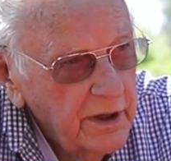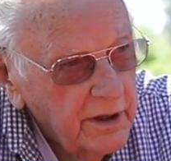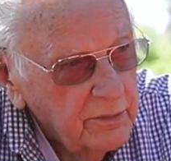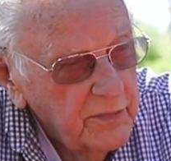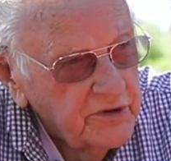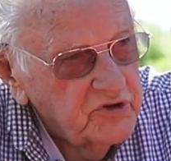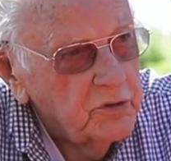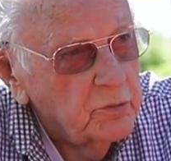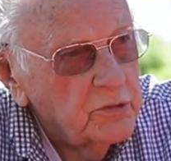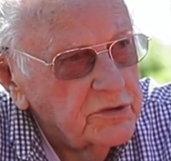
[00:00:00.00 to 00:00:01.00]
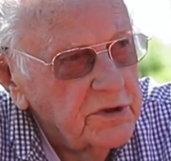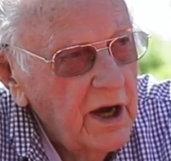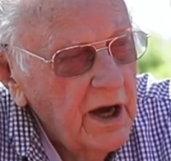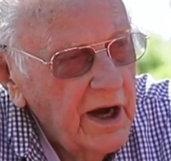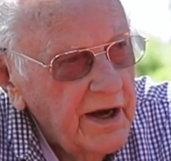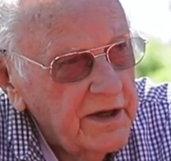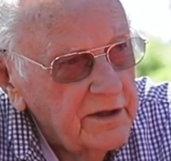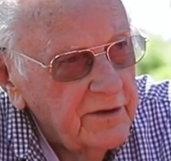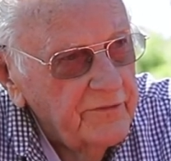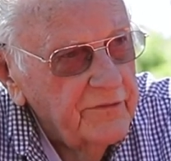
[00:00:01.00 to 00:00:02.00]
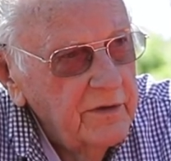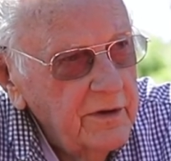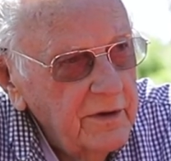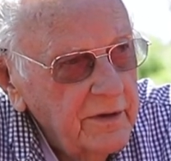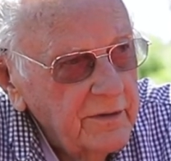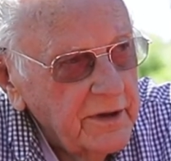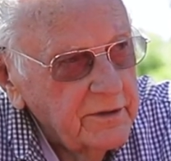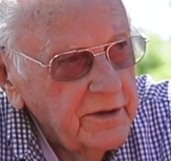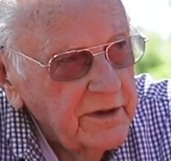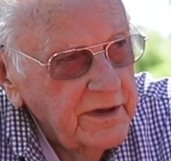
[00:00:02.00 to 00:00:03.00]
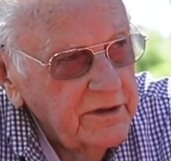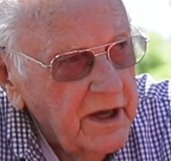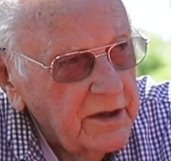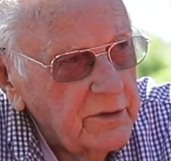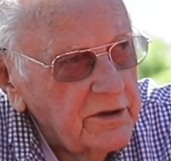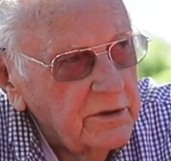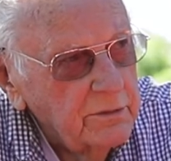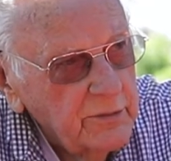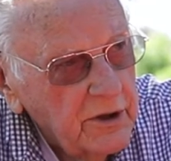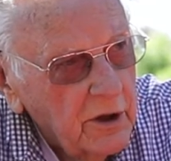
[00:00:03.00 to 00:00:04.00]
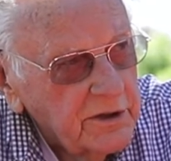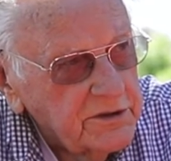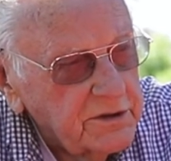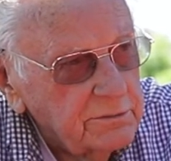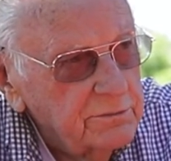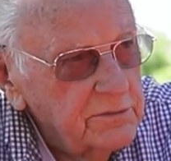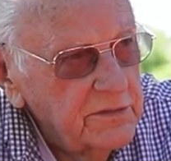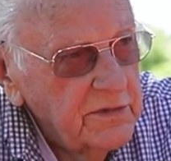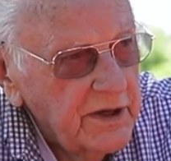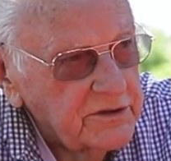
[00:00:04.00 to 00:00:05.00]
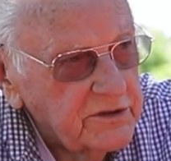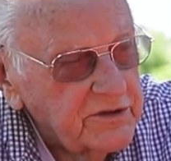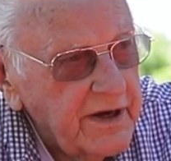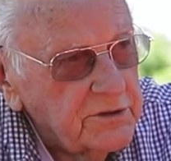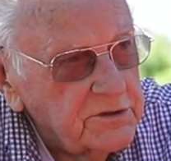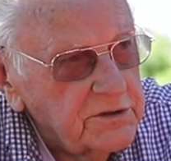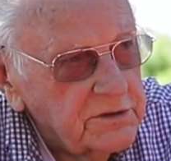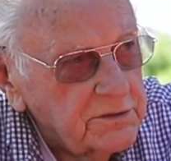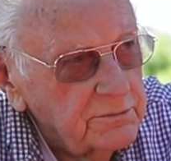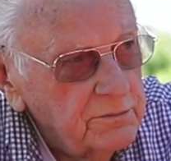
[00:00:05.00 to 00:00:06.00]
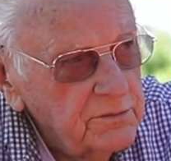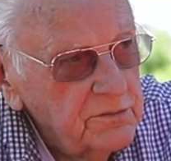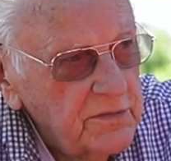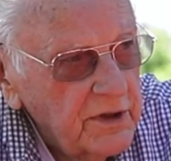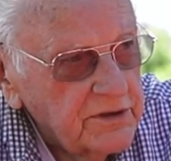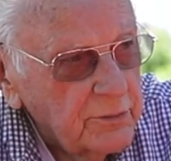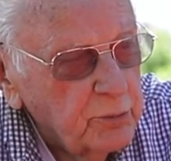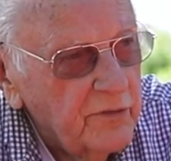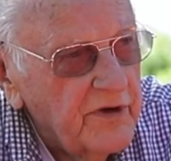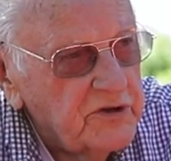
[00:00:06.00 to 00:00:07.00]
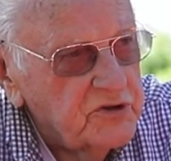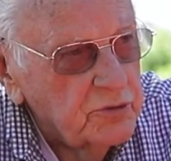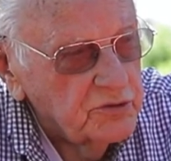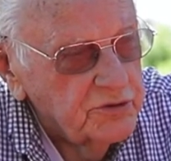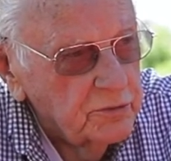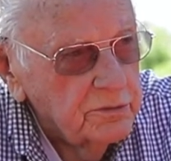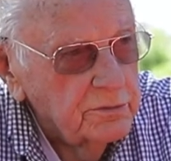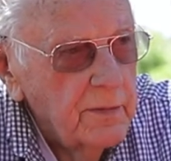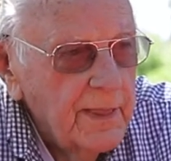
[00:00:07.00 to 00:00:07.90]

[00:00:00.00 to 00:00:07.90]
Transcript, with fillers: admission was high enough that uh, he'd take uh, me on as a as a chance as, as a provisional student.